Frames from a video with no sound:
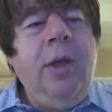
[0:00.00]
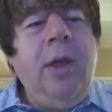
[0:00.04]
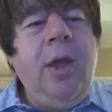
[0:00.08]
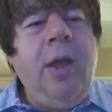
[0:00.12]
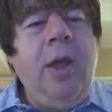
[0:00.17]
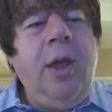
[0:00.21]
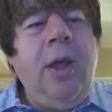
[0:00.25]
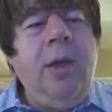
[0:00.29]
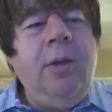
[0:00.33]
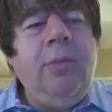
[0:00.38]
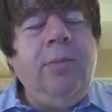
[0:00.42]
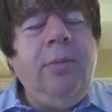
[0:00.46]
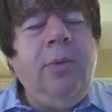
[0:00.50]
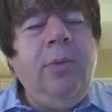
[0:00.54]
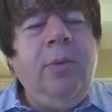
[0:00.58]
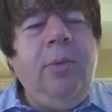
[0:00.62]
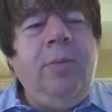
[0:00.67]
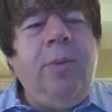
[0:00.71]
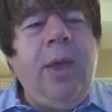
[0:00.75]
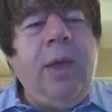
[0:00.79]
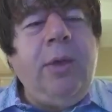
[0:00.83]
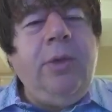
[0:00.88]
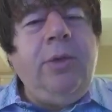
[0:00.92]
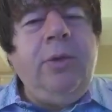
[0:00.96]

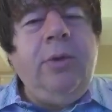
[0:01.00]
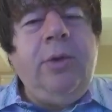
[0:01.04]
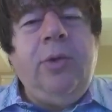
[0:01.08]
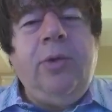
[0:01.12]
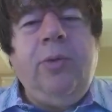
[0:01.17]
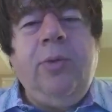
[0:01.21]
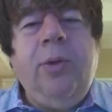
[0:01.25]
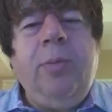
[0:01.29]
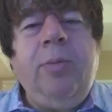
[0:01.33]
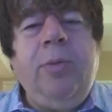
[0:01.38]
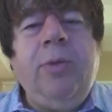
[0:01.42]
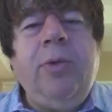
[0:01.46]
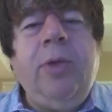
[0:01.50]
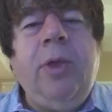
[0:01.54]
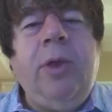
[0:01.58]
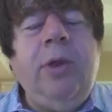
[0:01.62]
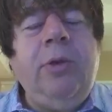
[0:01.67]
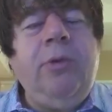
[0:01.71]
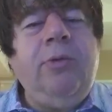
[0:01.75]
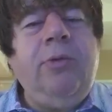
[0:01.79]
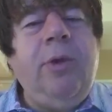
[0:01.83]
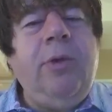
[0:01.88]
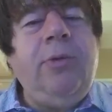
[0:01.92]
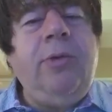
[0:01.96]
we pay 2 to 3%
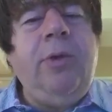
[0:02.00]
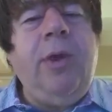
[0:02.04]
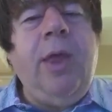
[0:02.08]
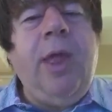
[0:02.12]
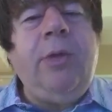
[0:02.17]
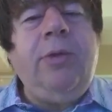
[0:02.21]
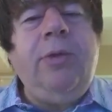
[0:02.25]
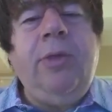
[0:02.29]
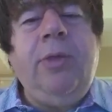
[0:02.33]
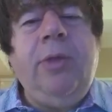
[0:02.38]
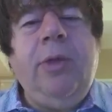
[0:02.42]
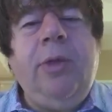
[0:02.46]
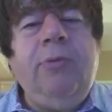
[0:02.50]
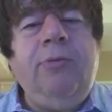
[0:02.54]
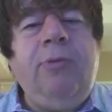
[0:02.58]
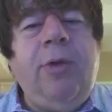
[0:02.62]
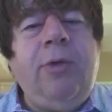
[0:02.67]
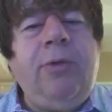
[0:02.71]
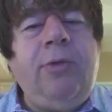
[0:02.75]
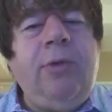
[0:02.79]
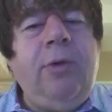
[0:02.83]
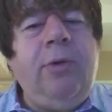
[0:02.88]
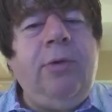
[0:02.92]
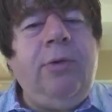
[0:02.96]
interest net to the
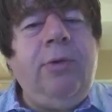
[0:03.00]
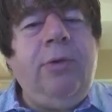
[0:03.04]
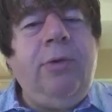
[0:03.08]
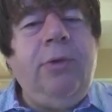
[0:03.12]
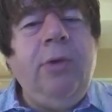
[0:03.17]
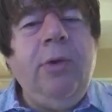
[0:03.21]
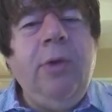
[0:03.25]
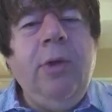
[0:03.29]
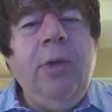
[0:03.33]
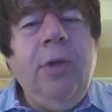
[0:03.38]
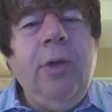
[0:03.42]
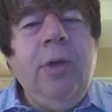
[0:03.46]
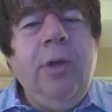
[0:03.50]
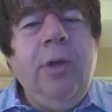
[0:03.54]
investors